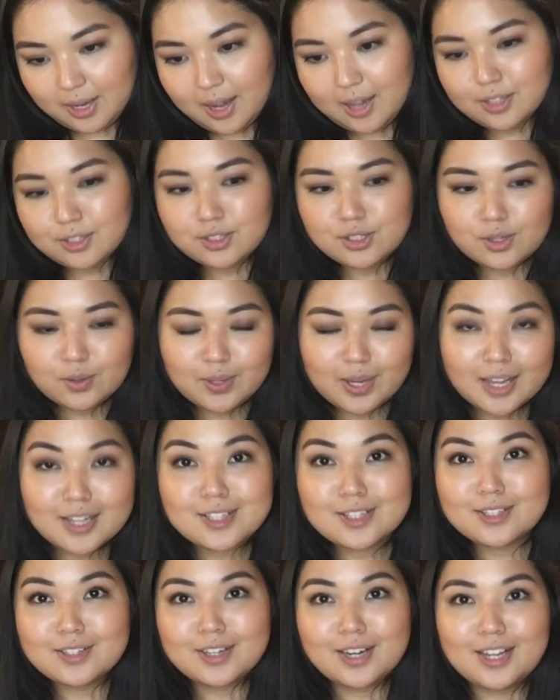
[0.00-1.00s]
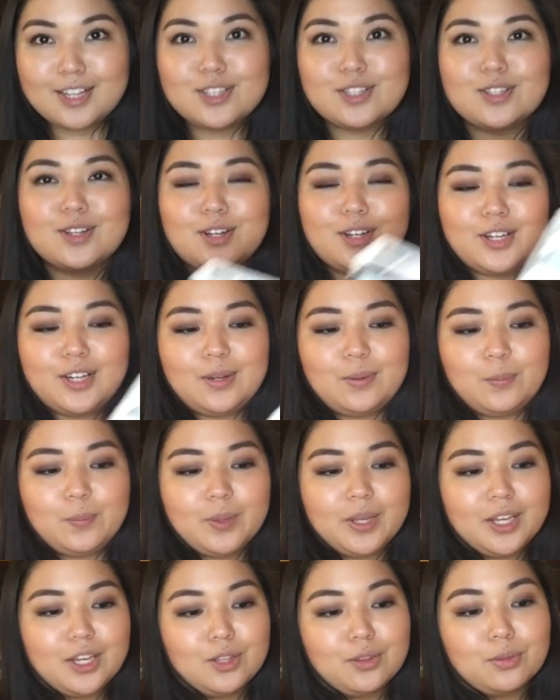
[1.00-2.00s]
yeah. So yesterday started
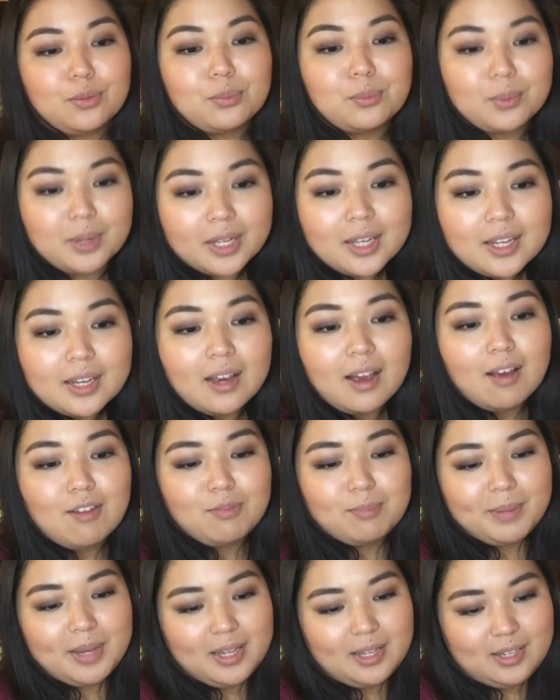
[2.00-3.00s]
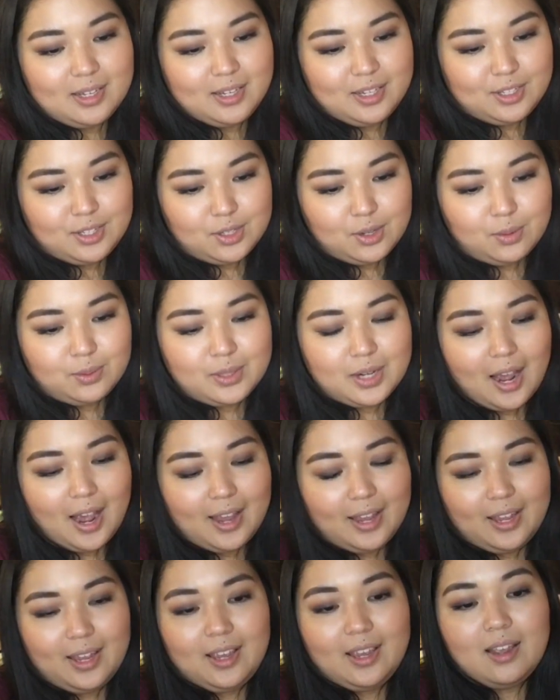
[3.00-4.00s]
week three of my keto
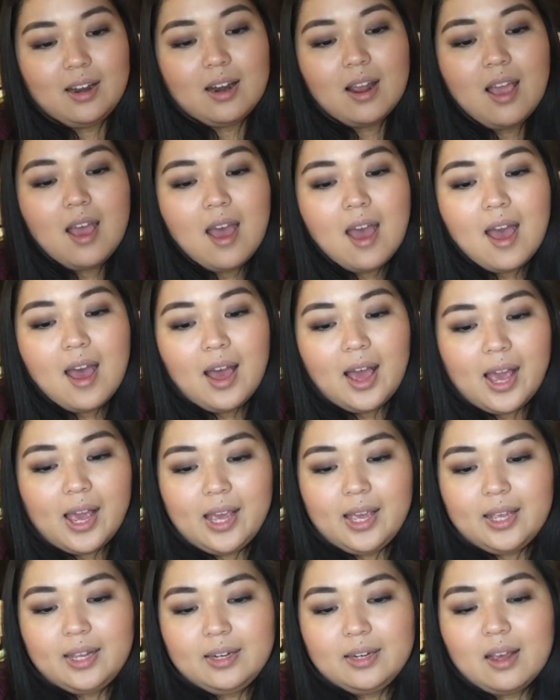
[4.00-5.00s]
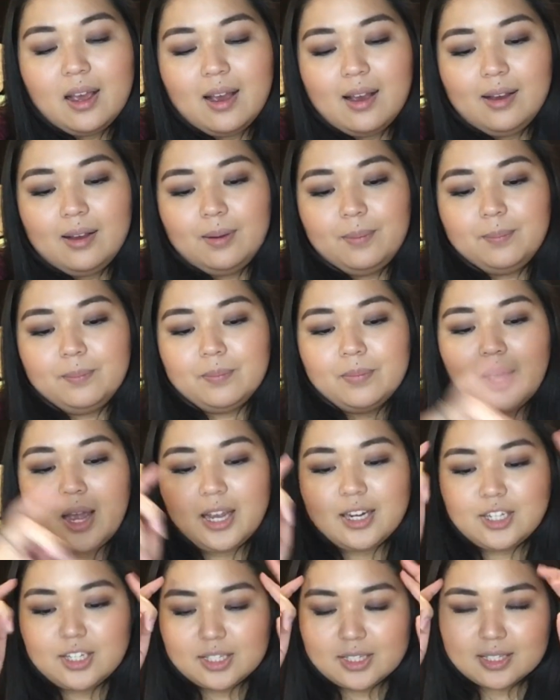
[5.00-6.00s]
diet. And um,
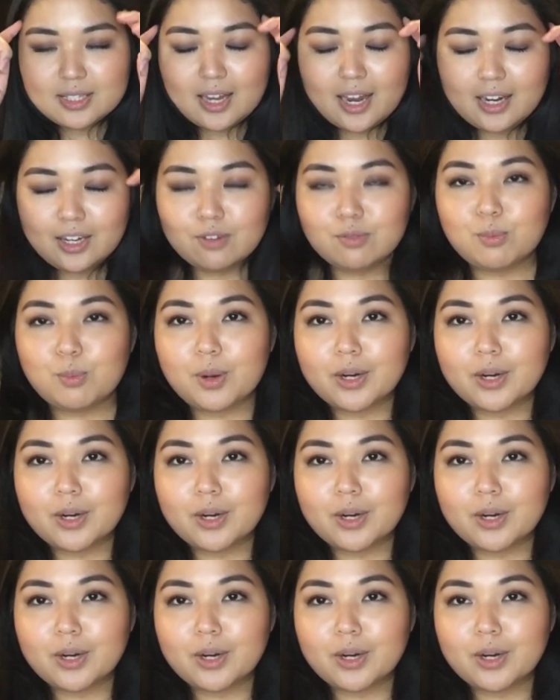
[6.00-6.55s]
I just kind of